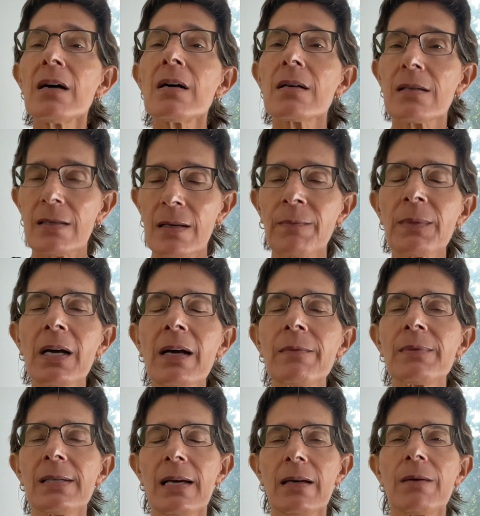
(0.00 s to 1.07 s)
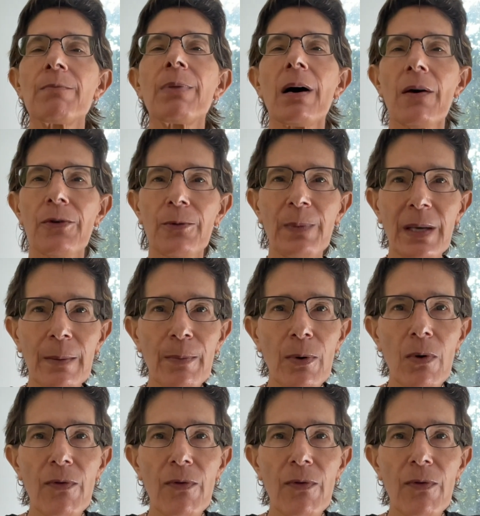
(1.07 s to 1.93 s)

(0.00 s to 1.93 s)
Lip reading: Sometimes that can bother people